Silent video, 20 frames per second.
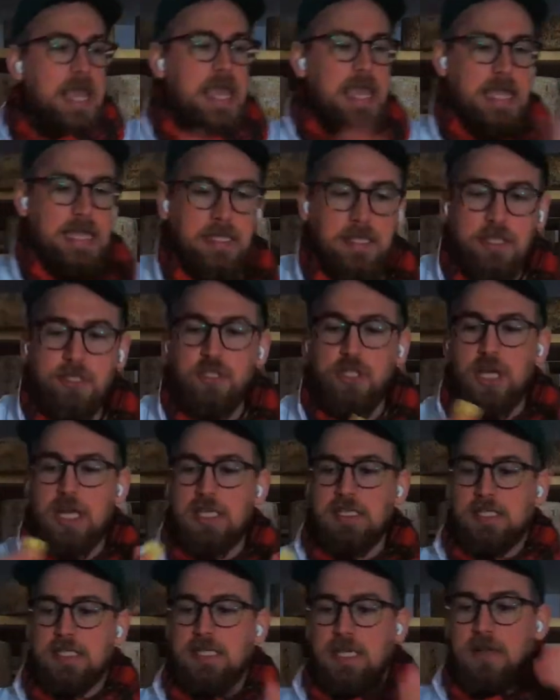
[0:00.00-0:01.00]
eat the
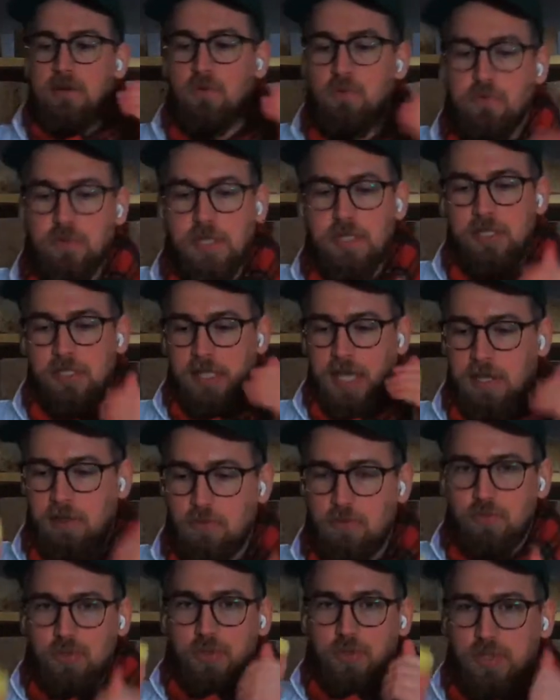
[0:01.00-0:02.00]
cheeses in order because they
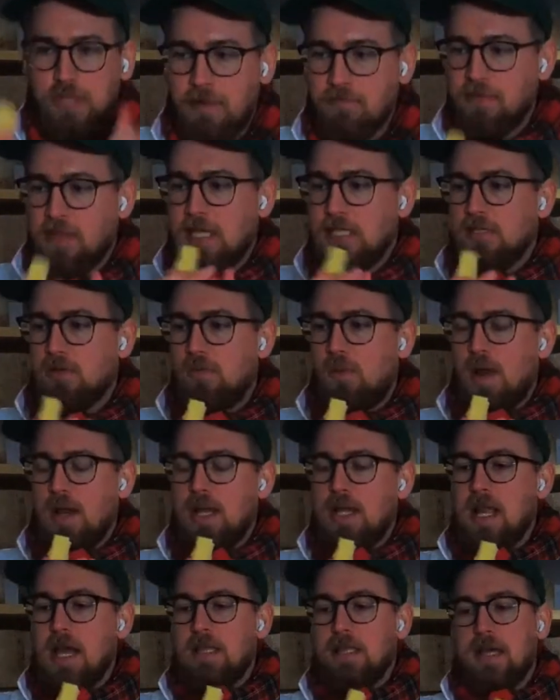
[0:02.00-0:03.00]
all do something to one
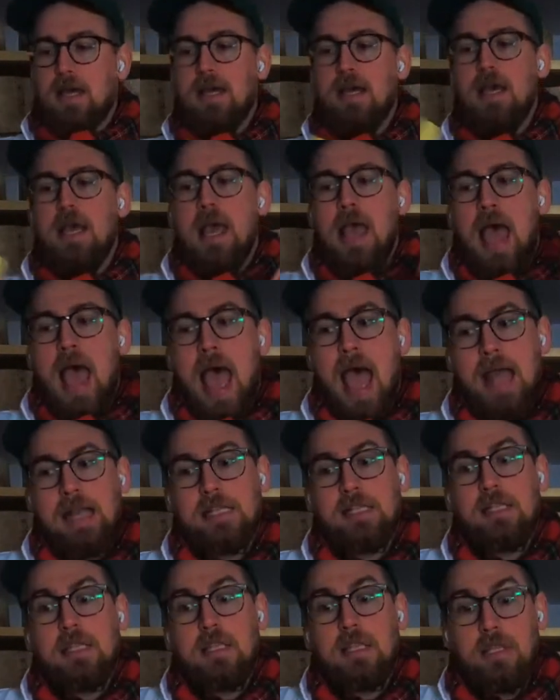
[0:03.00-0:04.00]
another
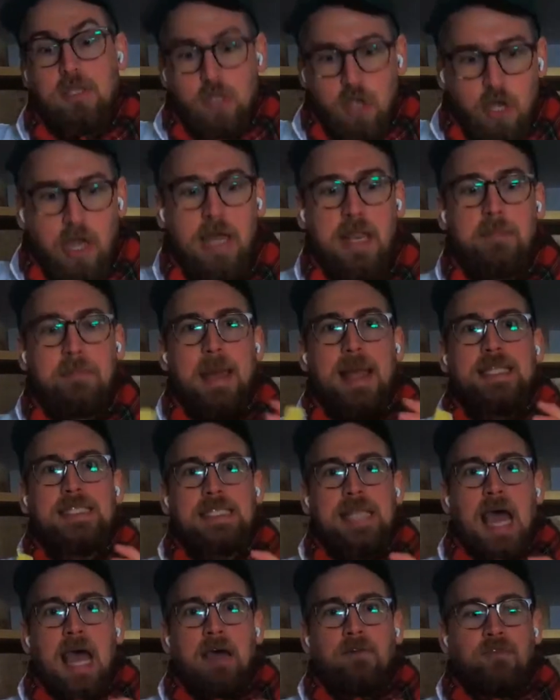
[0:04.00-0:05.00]
and you get the
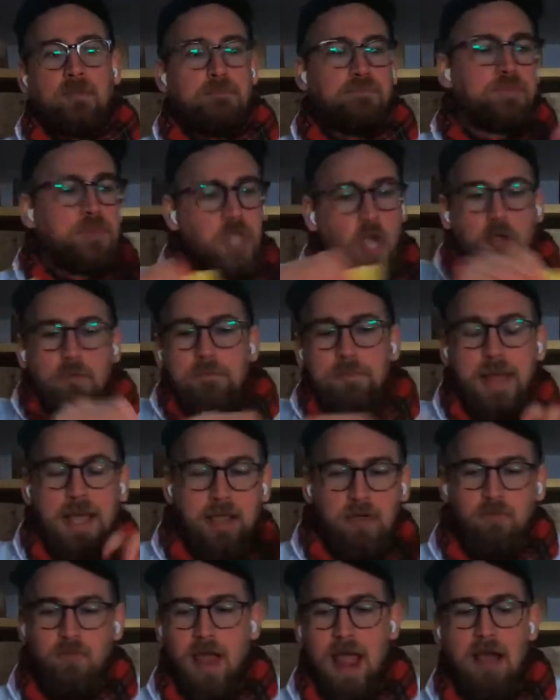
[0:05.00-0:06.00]
best out of them. Don't
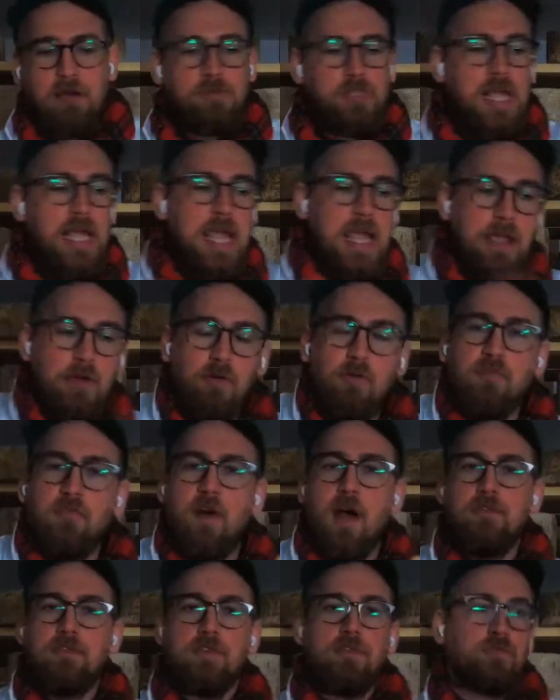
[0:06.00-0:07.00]
pick around, eat all
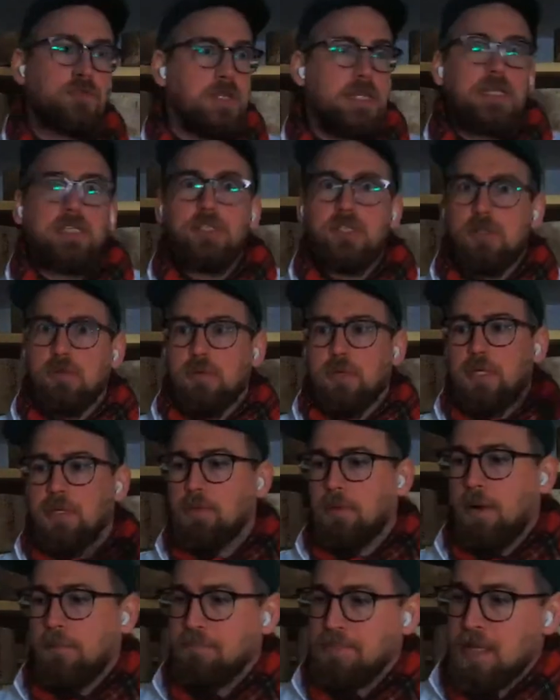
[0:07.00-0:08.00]
five in order, then do what you
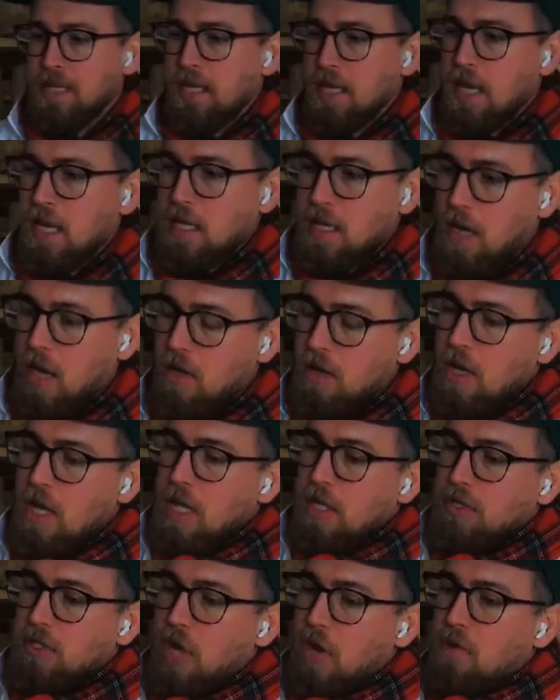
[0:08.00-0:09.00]
want.
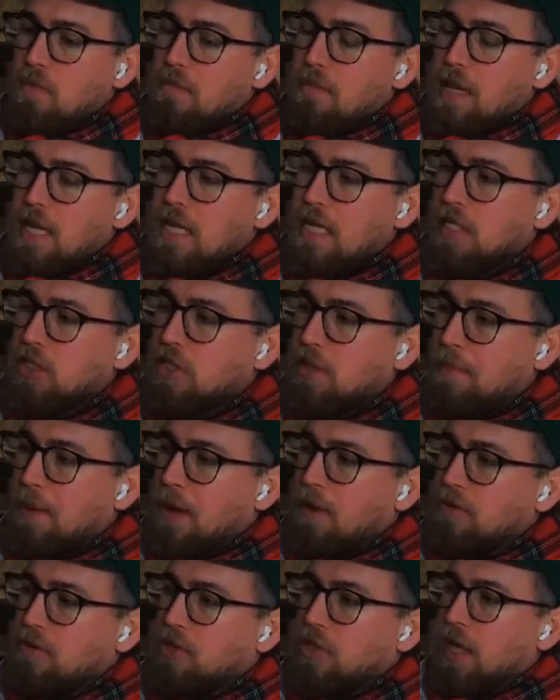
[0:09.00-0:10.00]
So Lincolnshire
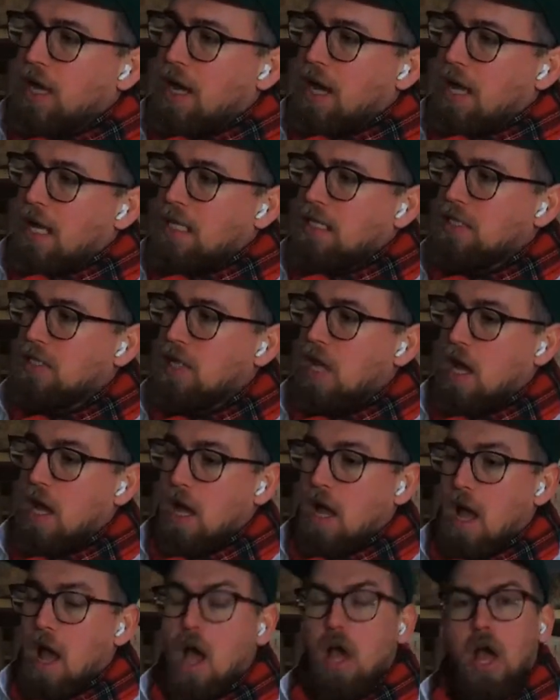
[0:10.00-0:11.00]
Poacher is
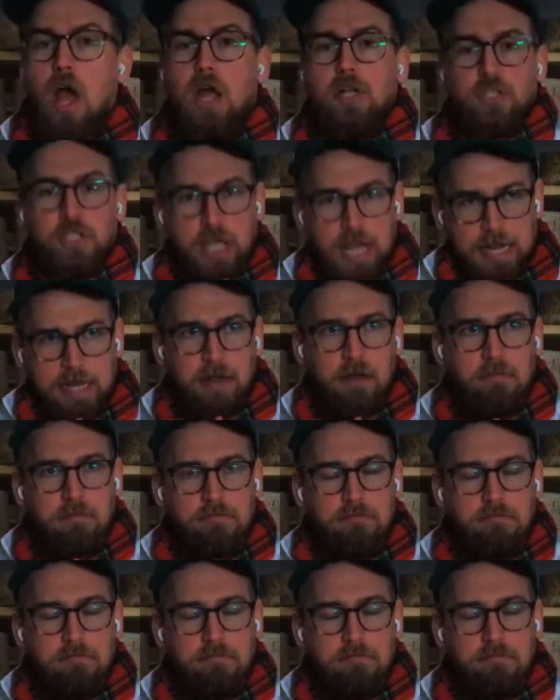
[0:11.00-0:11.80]
a cheddar,